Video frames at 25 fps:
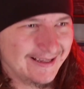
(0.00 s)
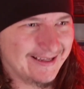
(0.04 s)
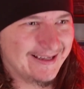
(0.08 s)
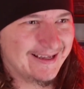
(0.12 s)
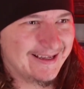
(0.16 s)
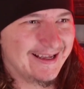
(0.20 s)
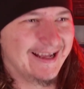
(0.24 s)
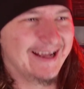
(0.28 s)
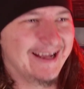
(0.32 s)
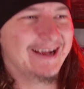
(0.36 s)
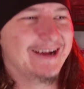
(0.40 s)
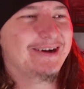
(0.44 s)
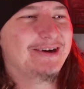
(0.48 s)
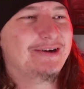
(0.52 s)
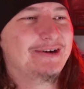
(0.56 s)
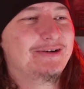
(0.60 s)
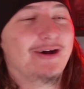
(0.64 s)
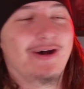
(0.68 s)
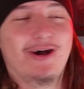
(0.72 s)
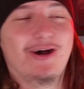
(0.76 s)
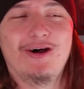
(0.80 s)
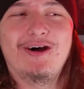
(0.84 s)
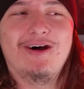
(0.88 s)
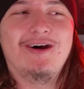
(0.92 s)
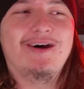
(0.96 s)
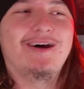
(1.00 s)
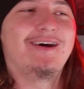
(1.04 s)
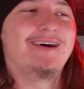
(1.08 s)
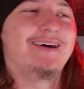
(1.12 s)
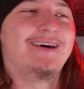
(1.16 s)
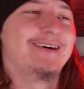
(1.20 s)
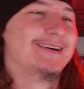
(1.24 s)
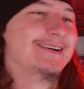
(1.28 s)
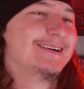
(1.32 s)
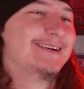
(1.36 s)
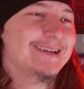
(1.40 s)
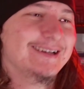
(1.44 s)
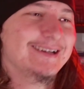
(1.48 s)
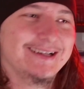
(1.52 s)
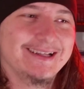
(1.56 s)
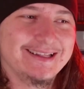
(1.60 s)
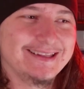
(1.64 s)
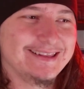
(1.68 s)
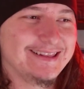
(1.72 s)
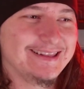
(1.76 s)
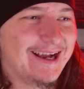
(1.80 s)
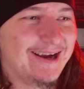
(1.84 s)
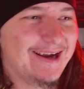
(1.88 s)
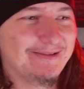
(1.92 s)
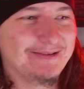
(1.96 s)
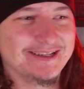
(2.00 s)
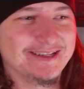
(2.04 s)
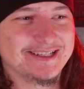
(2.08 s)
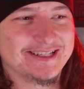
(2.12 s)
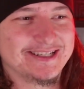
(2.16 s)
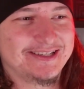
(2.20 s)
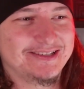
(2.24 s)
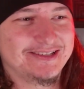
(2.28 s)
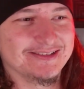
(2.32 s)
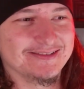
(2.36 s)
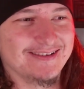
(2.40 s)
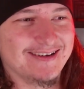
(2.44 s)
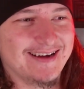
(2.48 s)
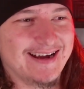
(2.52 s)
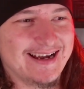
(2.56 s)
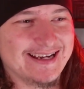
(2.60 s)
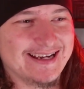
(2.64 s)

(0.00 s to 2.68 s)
Hell, oh! That was great